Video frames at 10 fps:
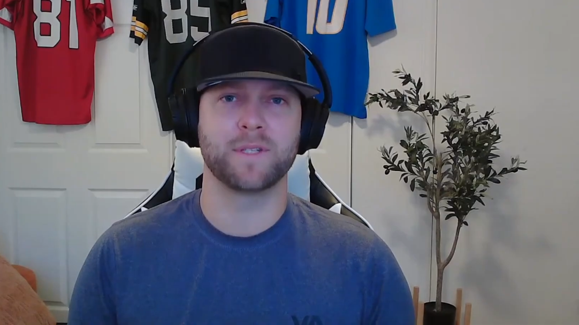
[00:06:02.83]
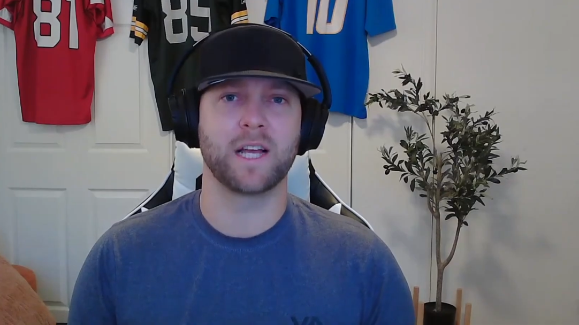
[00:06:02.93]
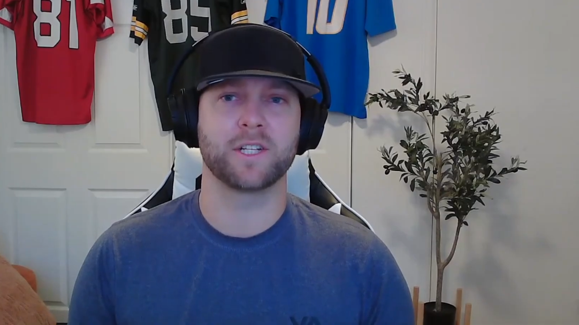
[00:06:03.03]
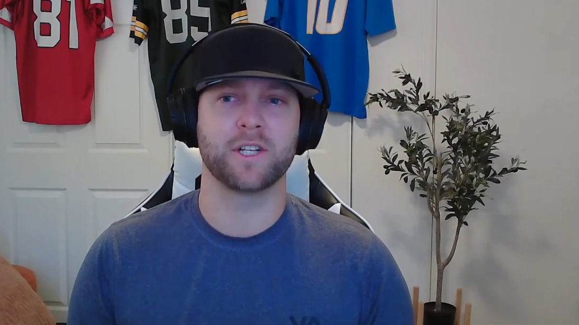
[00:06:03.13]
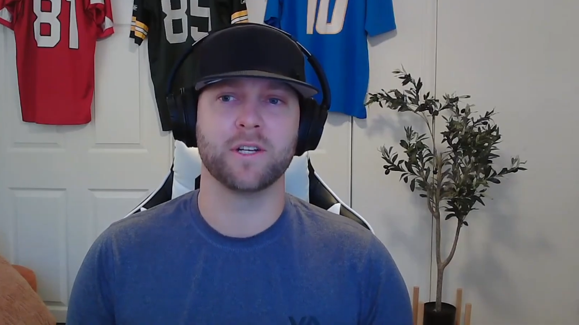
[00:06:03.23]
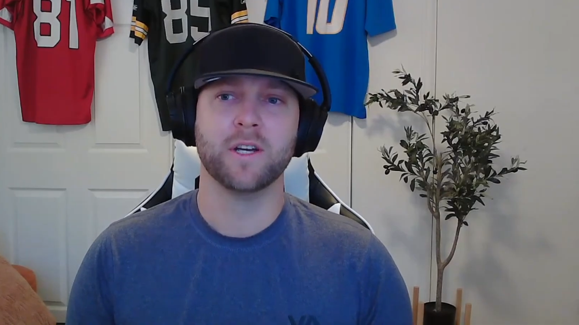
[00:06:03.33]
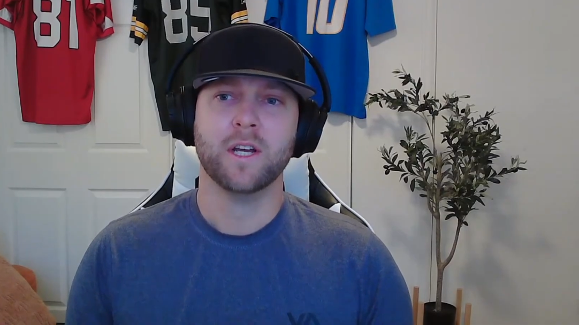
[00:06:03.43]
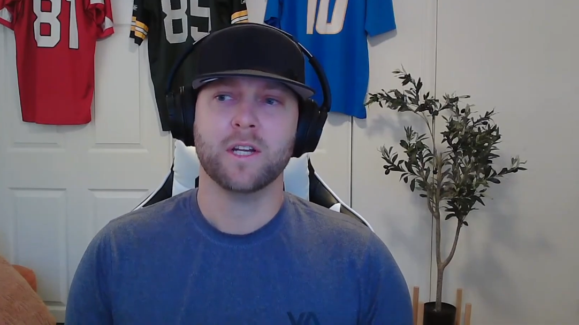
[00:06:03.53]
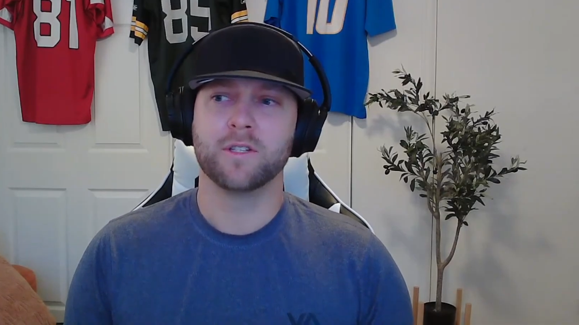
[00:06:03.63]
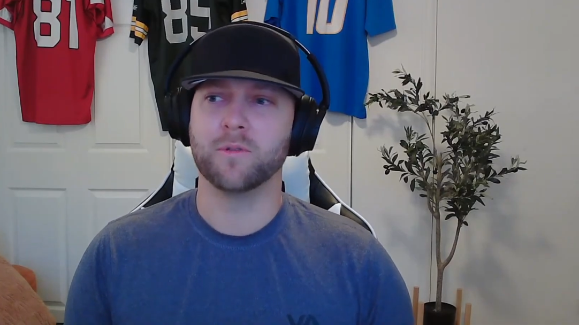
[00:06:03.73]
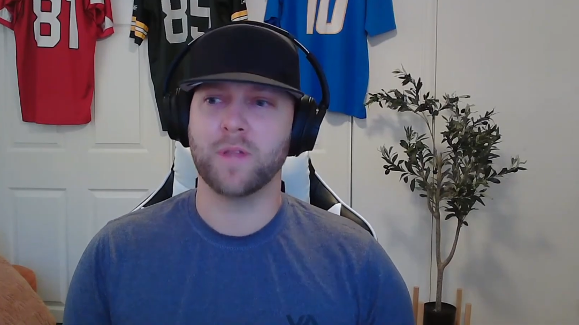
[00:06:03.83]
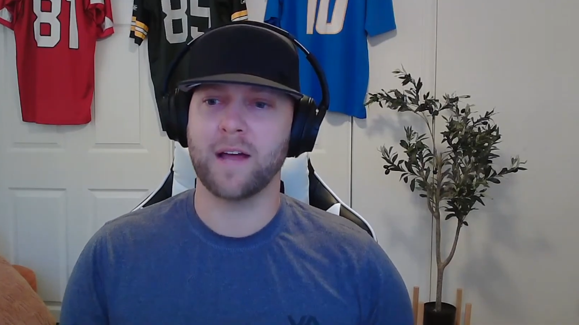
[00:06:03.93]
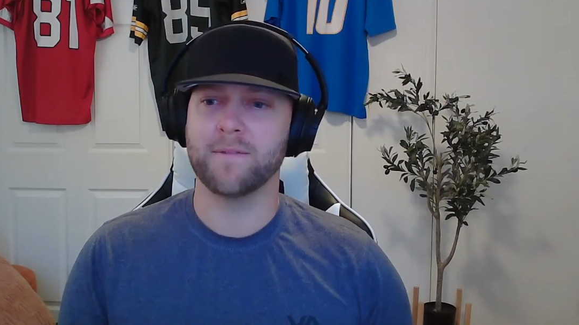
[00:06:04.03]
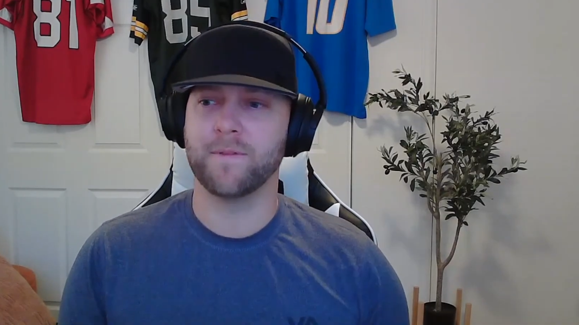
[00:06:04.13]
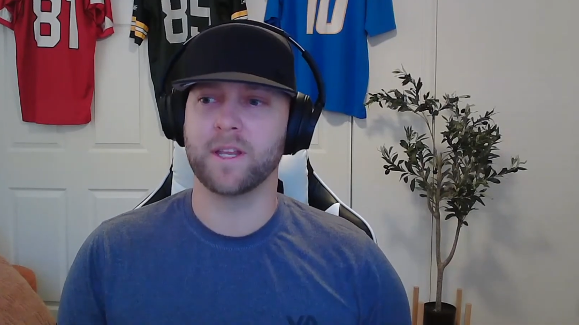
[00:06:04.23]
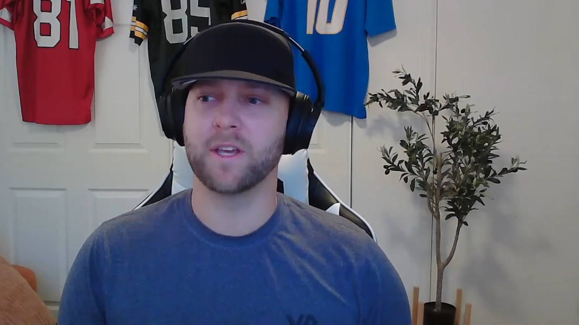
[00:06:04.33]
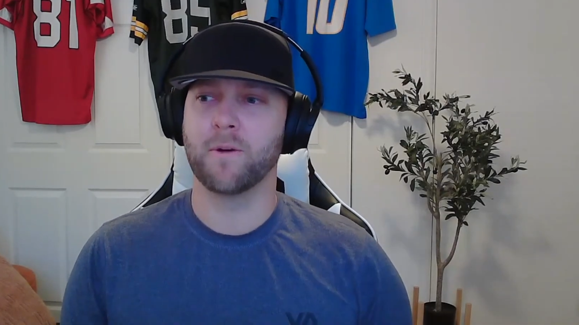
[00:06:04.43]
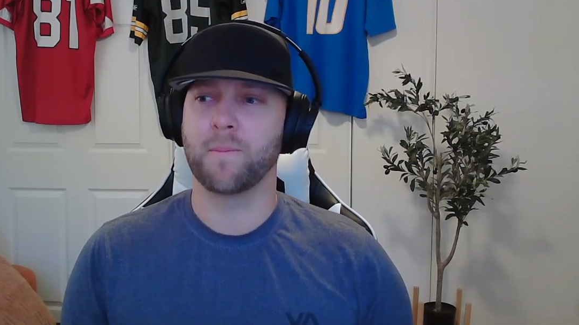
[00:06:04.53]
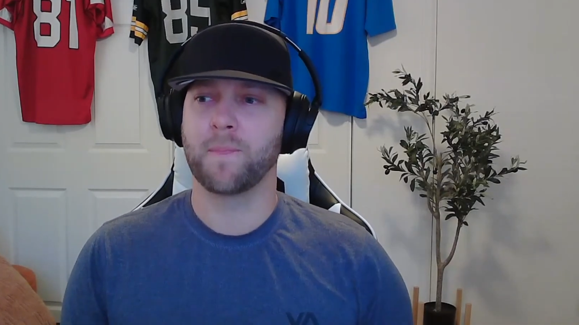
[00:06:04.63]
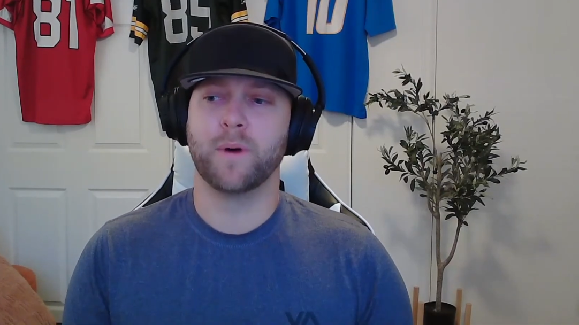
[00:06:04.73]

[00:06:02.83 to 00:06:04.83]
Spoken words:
section to that video.